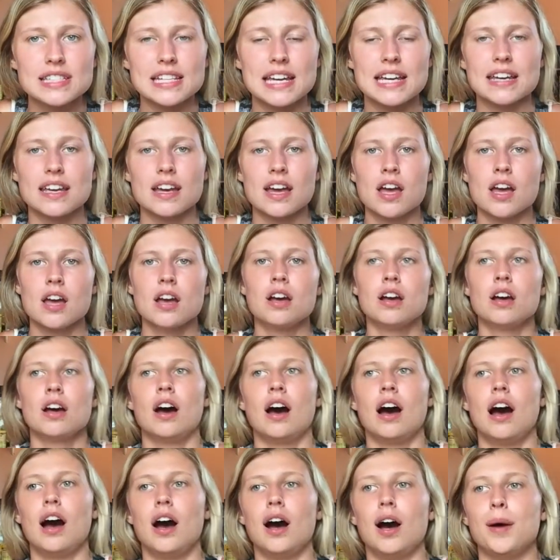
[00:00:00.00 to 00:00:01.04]
Like
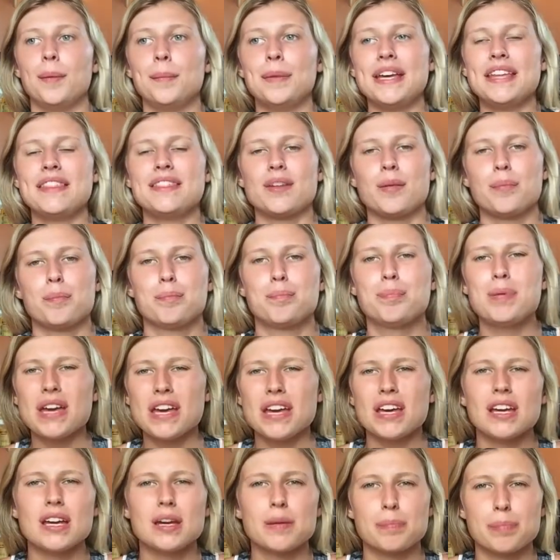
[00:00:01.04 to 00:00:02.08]
um, in the
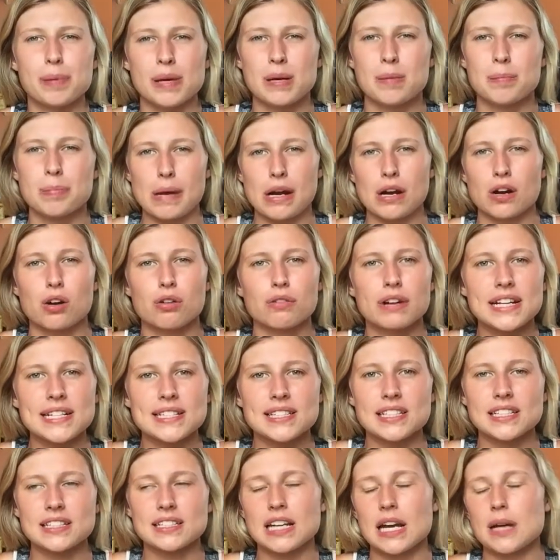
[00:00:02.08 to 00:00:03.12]
big, big barrel
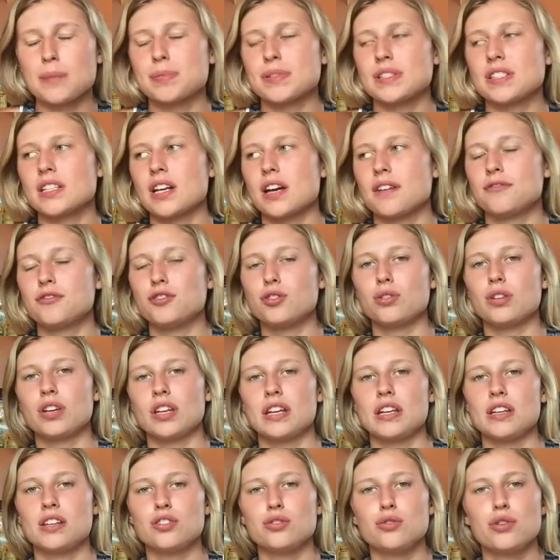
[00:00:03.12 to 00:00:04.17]
racing type of stuff, you can
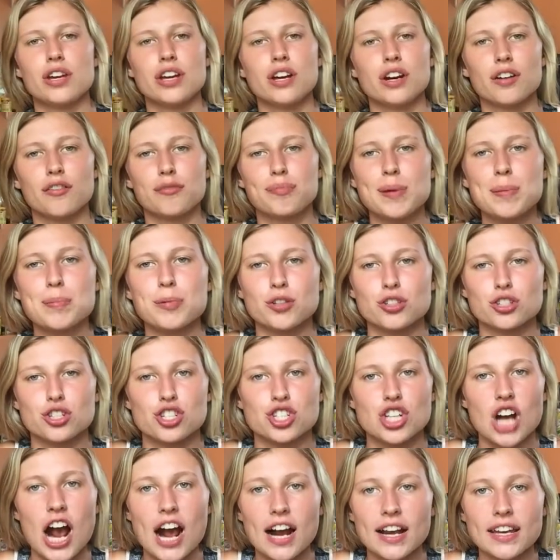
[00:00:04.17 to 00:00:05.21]
you hear of people
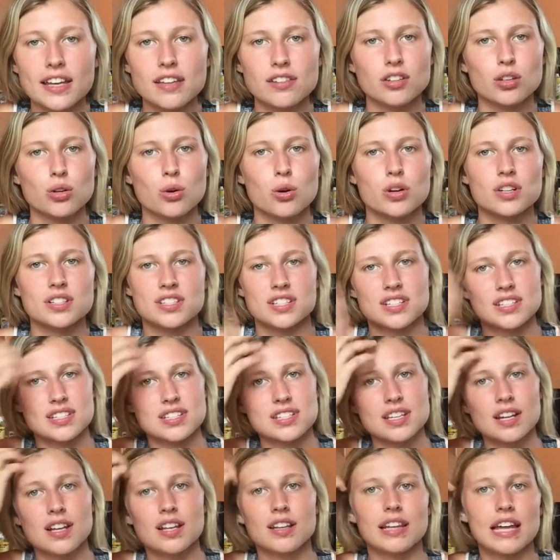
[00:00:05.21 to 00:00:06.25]
shocking their
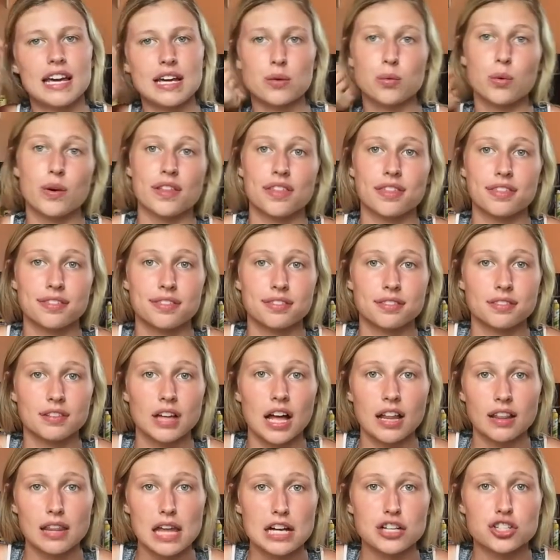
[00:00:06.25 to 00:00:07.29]
horses like with
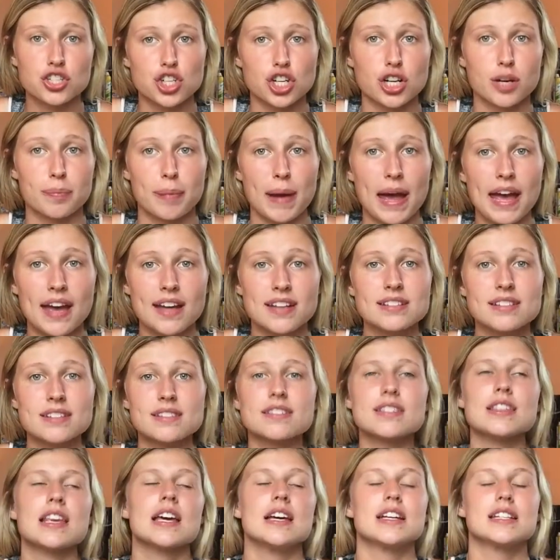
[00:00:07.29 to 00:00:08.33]
electric
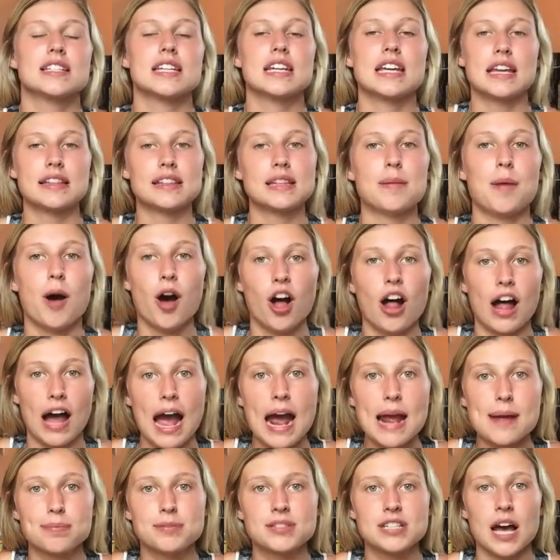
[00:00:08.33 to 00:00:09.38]
pens to get them all
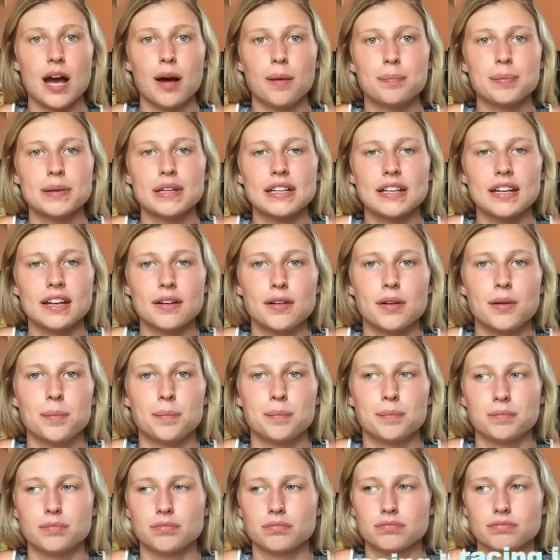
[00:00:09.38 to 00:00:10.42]
hyped up and get
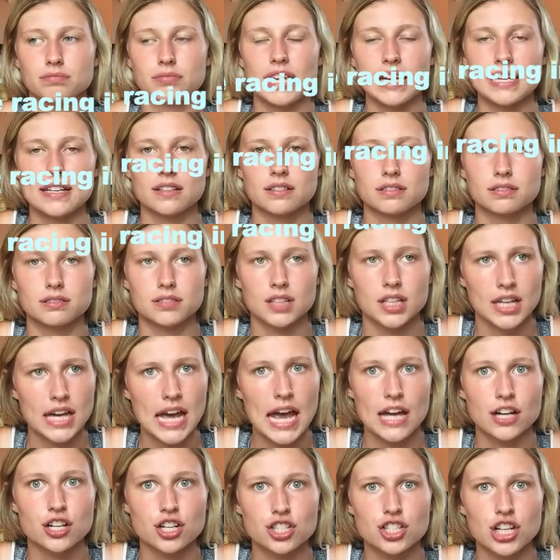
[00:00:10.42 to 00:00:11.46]
them like
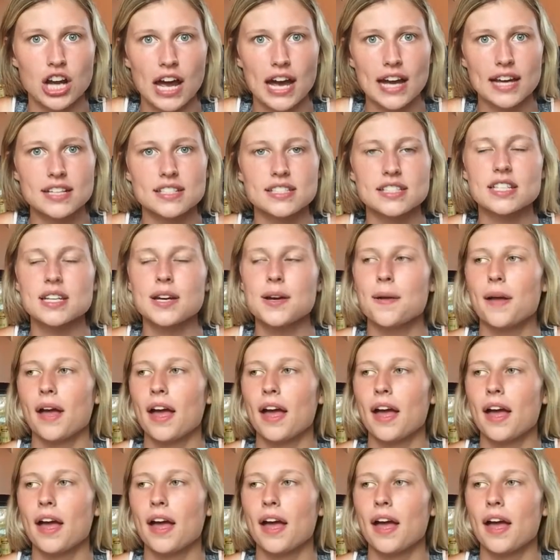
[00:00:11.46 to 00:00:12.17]
energized.